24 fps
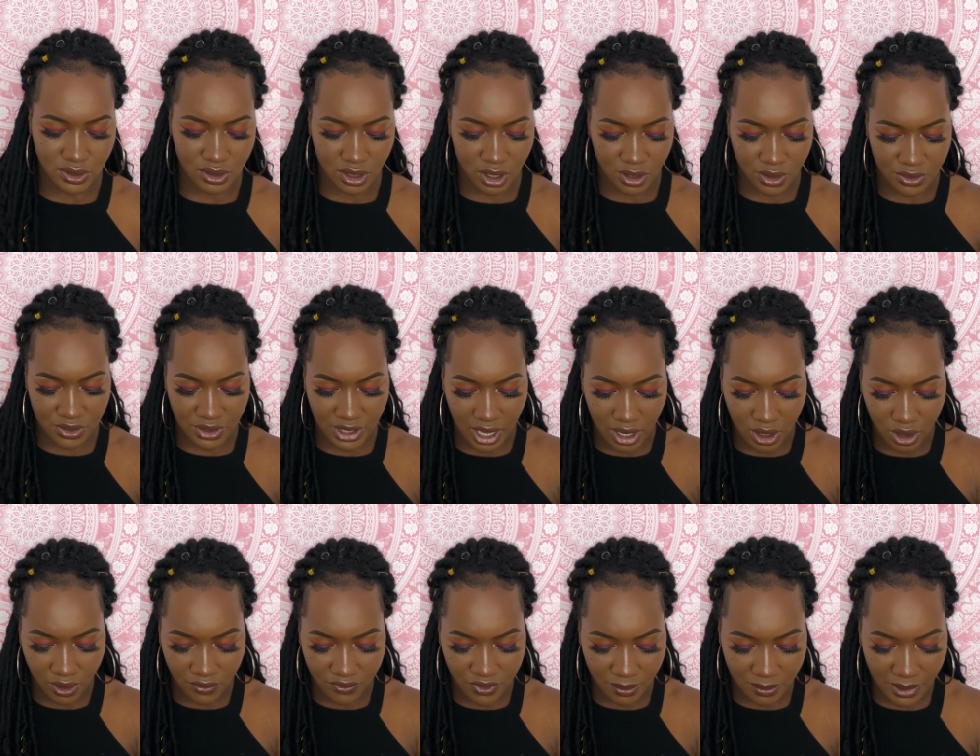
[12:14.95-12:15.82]
another thing I
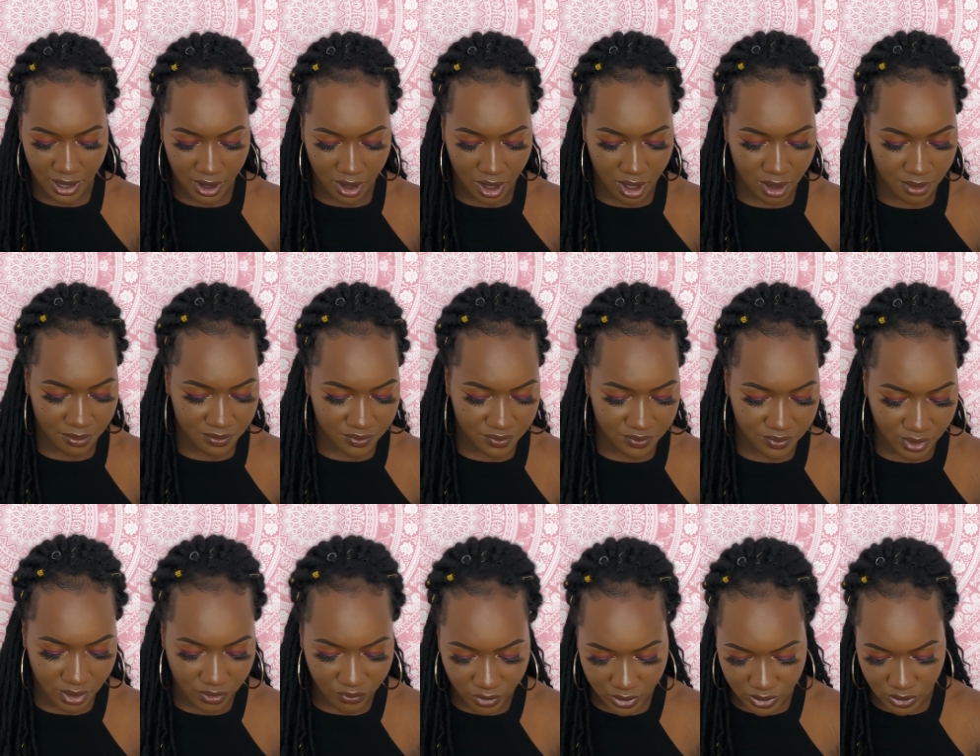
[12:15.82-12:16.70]
loved about
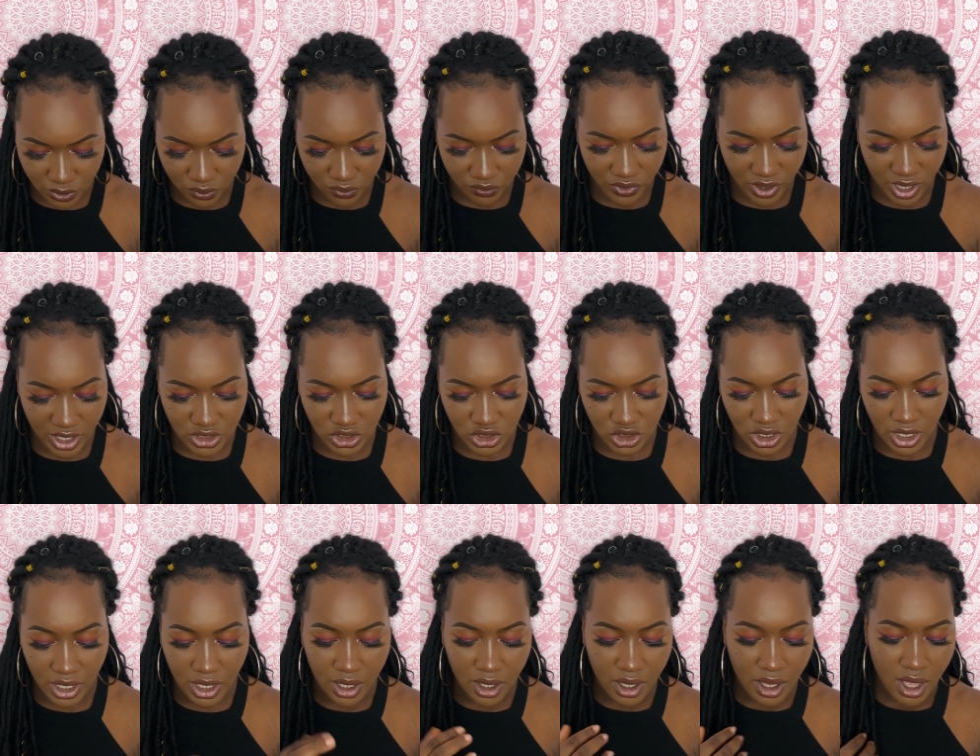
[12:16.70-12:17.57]
what's called first
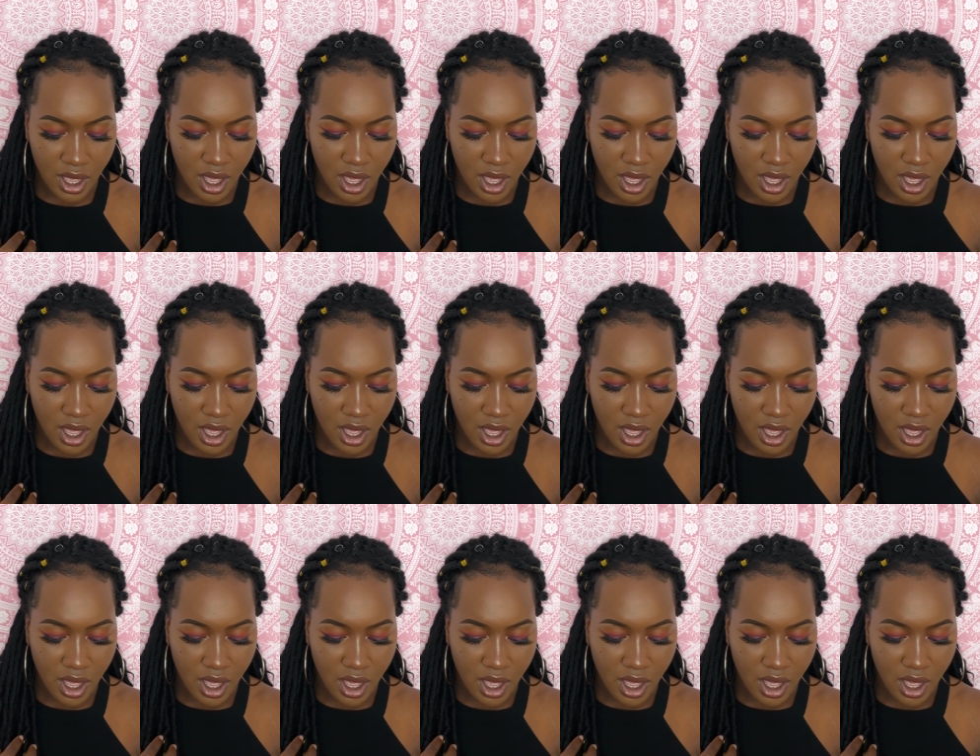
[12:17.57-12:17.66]
year.